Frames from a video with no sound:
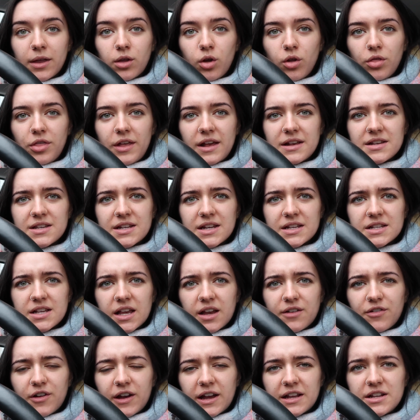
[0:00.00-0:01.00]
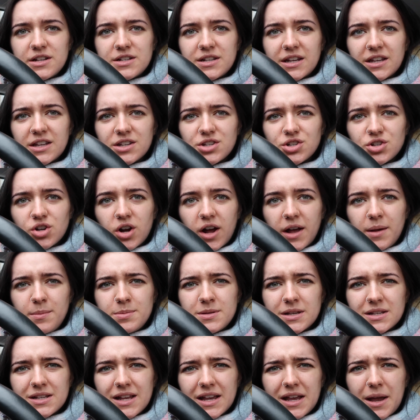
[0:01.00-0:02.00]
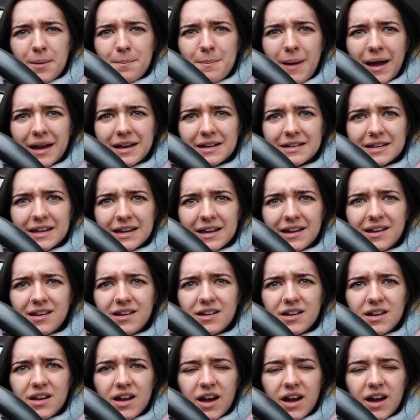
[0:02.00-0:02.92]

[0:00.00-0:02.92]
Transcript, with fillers: I got this and it's like, can you see the stripes? It's like a magnet.